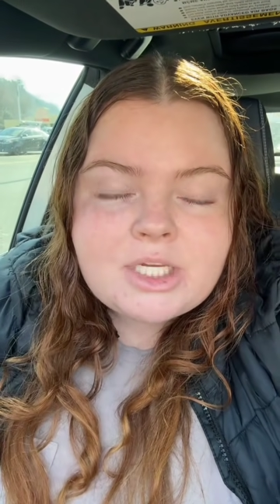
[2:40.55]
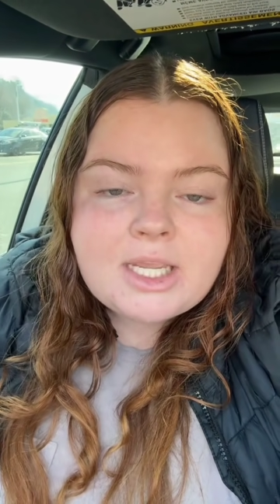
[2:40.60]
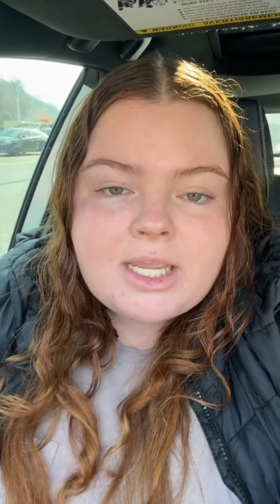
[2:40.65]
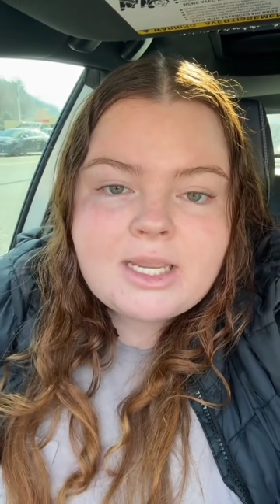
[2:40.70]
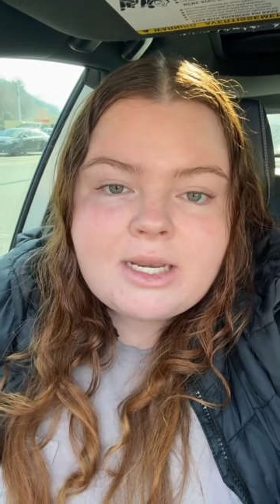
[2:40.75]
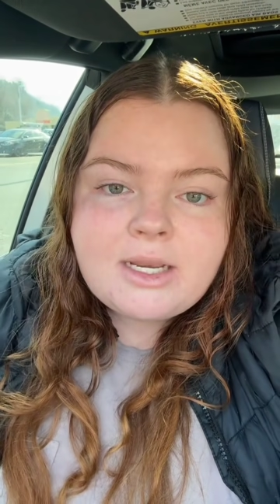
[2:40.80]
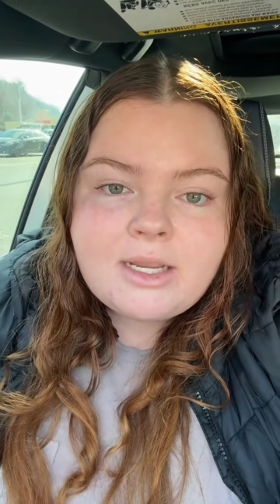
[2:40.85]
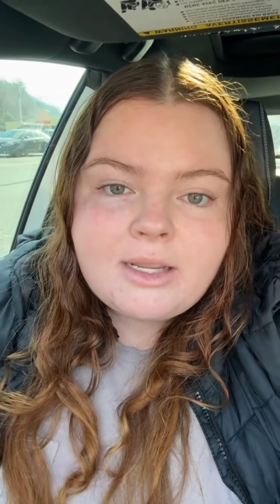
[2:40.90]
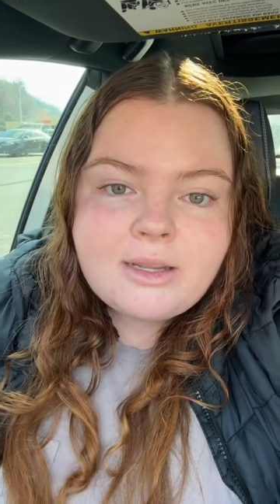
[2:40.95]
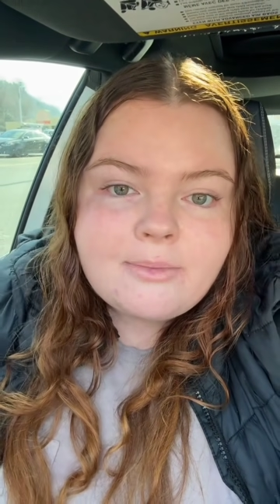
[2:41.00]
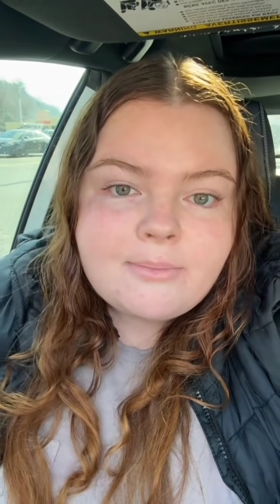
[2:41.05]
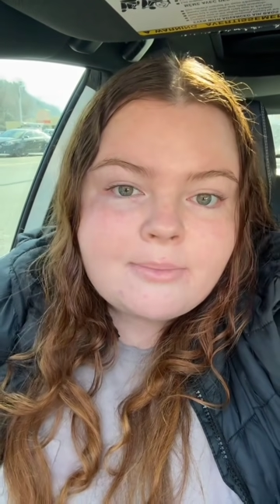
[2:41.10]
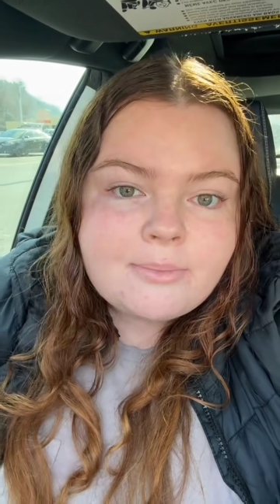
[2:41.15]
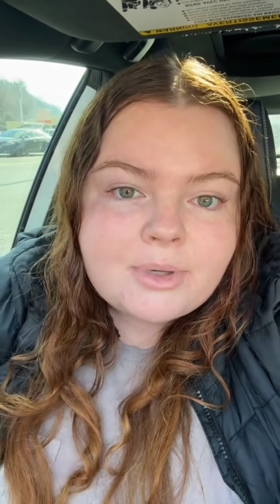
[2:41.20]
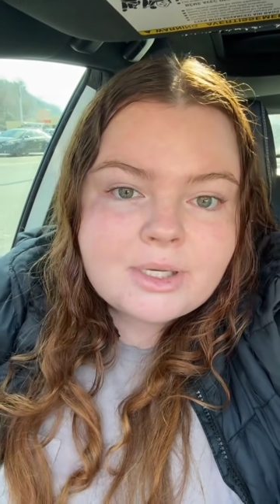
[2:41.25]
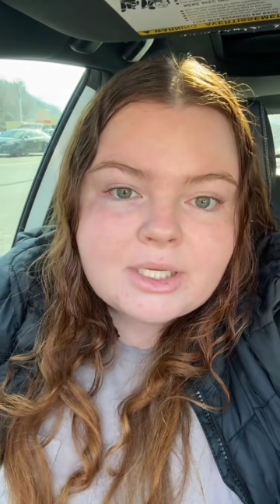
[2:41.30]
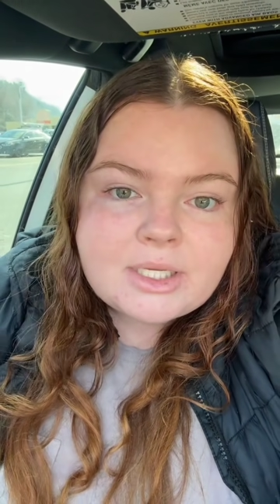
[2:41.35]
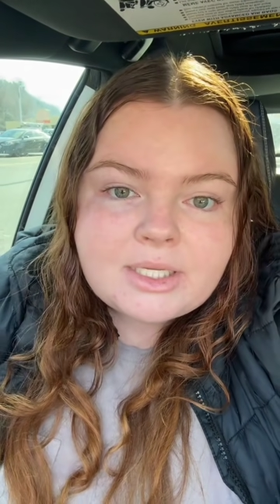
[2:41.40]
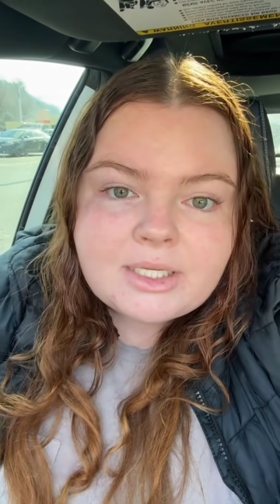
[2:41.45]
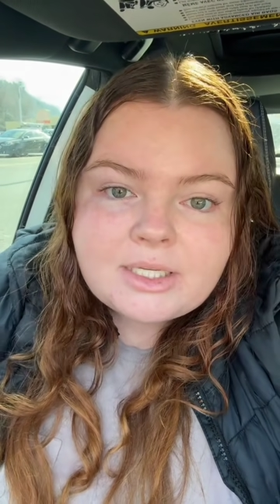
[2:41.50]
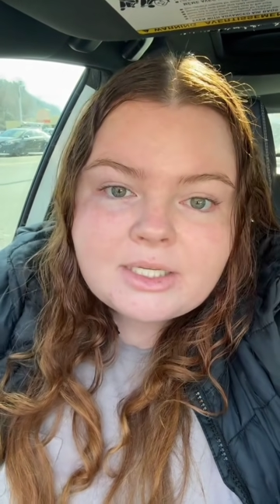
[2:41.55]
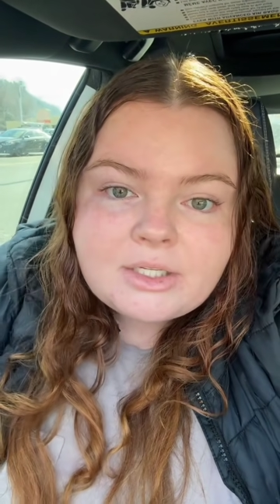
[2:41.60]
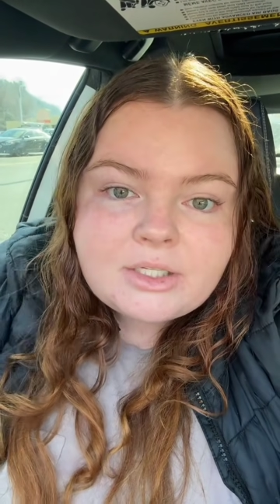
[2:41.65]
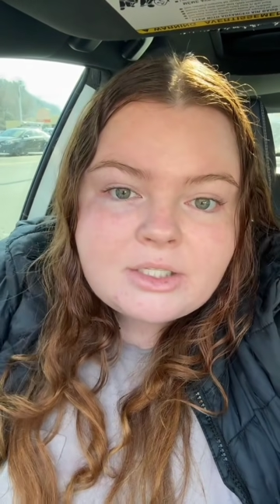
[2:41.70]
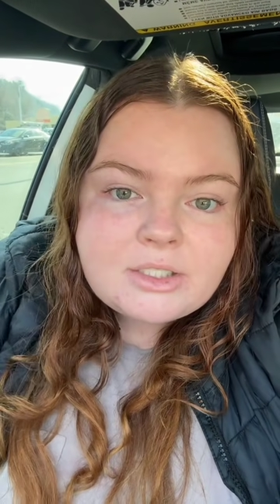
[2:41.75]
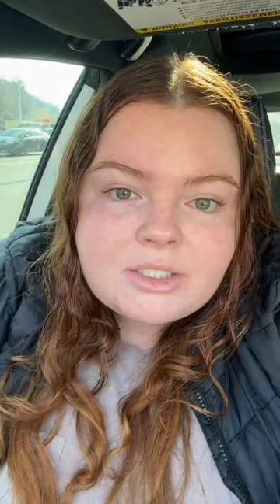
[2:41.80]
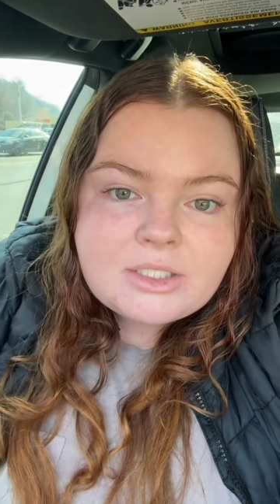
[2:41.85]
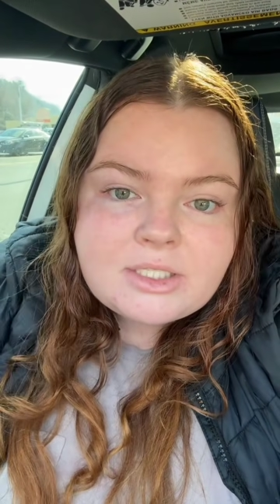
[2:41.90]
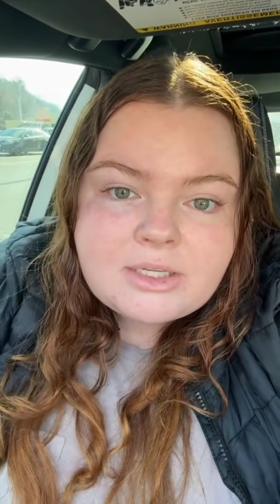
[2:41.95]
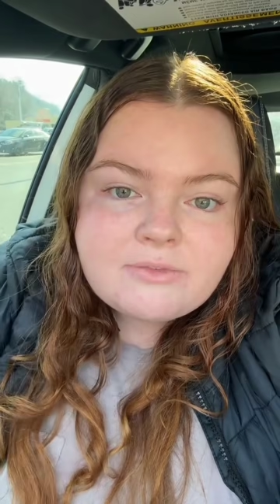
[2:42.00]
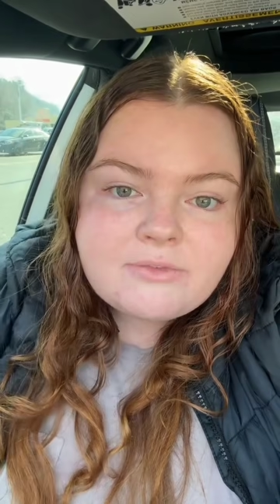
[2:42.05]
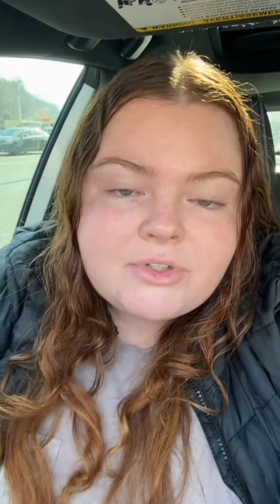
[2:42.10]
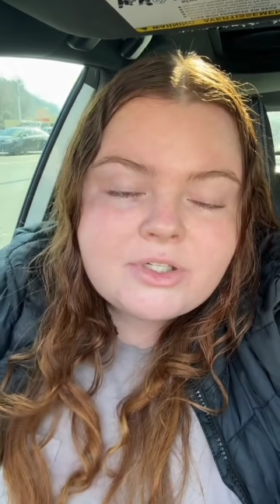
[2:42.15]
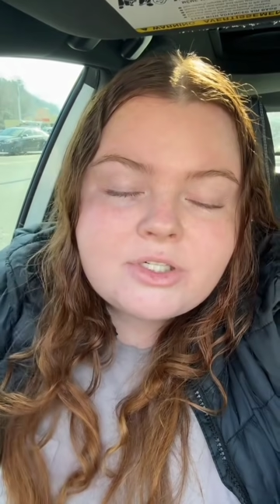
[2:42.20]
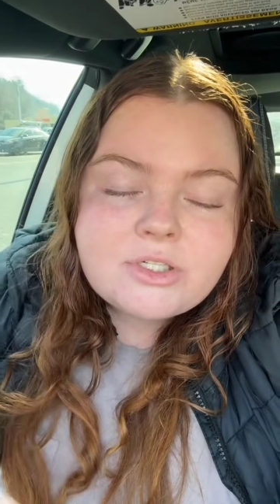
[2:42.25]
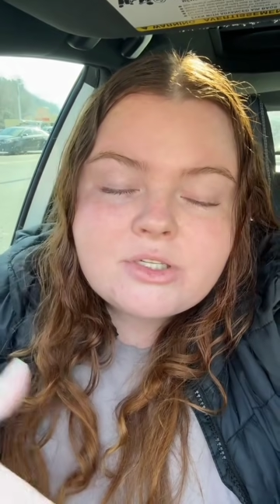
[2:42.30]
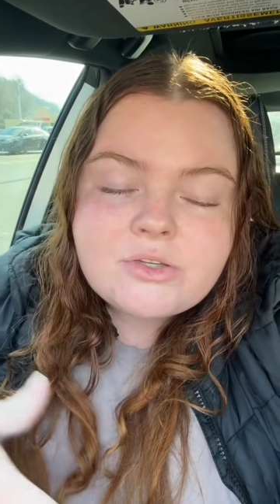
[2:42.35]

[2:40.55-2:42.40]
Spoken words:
canning, but it could differ.